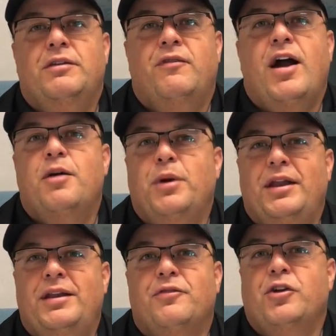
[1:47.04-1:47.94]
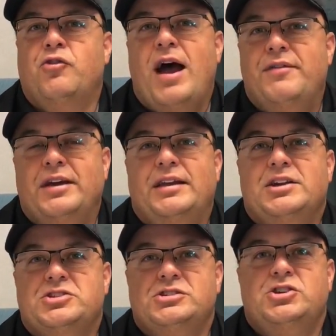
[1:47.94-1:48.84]
environment and different driving
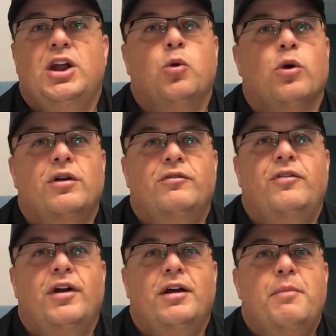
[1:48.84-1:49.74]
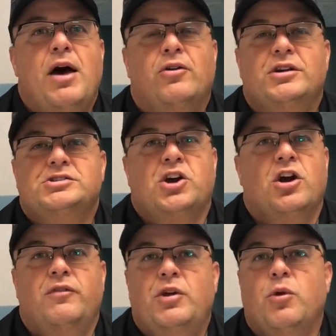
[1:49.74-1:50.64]
conditions. You know, we're in very mountainous,
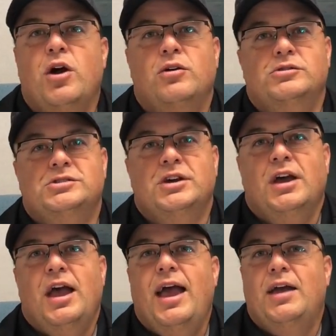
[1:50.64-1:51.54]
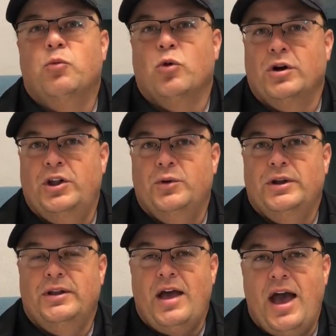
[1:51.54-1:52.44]
curvy roads, and we're
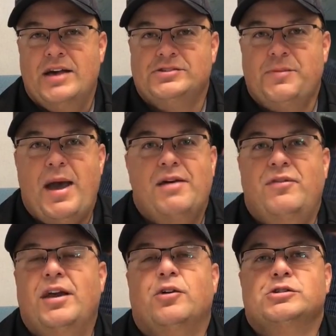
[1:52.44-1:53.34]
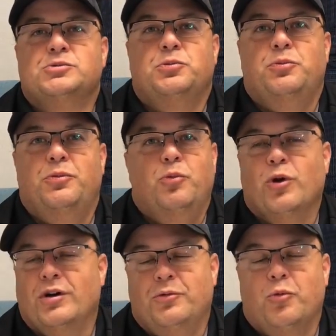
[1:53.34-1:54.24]
doing hazmat vehicles
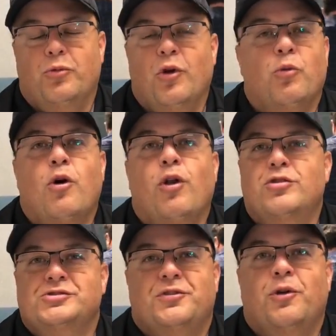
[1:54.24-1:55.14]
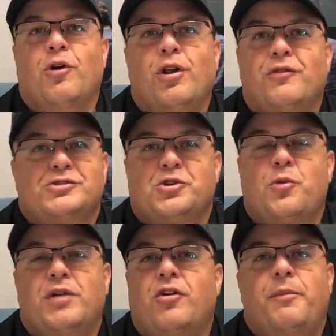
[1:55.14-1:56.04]
where rollovers are
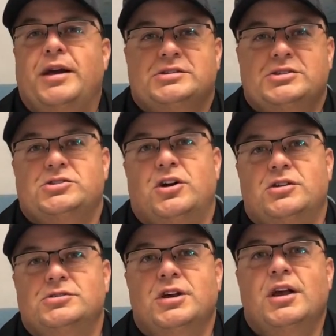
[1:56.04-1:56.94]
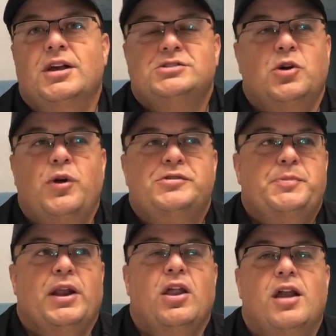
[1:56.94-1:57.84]
one of our biggest concerns. So we've
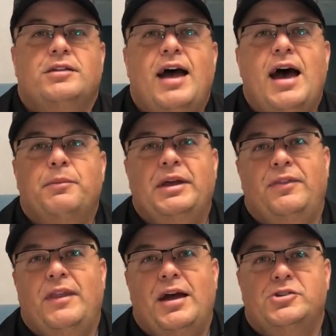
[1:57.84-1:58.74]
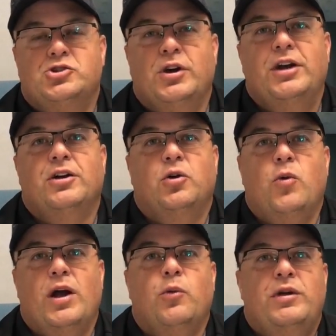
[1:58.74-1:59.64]
spent a lot of time getting that trigger to
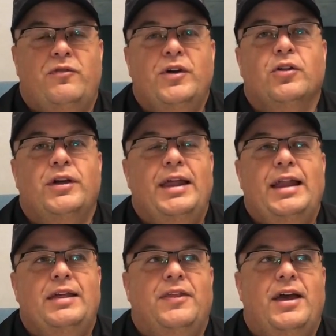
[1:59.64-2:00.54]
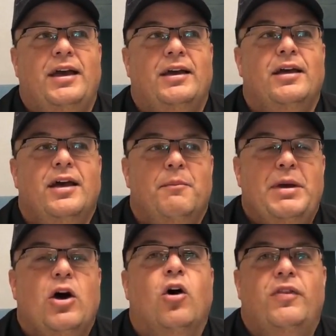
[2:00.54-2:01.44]
where we feel that anything
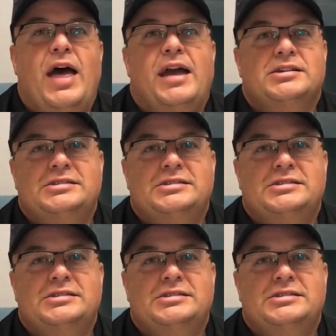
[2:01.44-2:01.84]
beyond that